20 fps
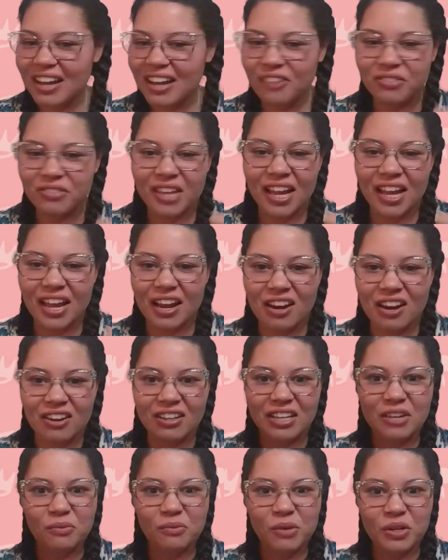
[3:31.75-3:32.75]
out the hair
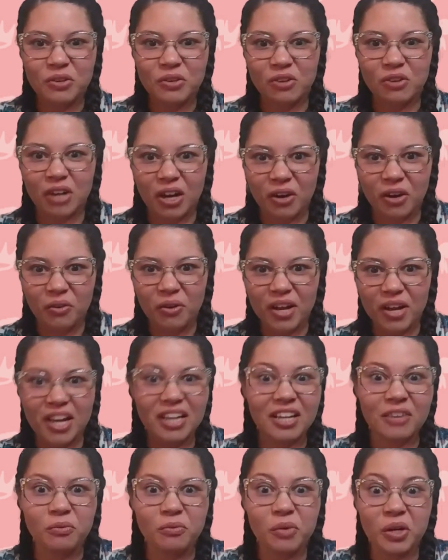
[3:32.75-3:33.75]
and it would grow
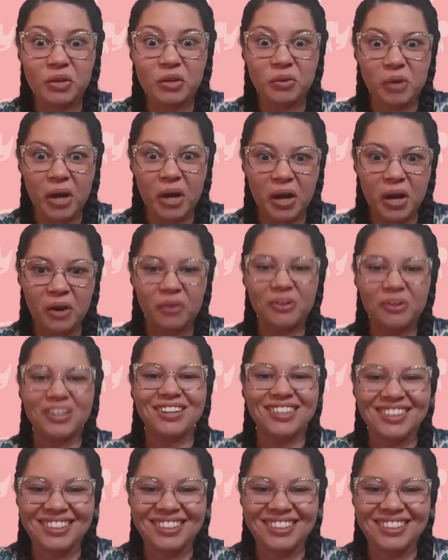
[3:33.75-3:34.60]
and it would grow.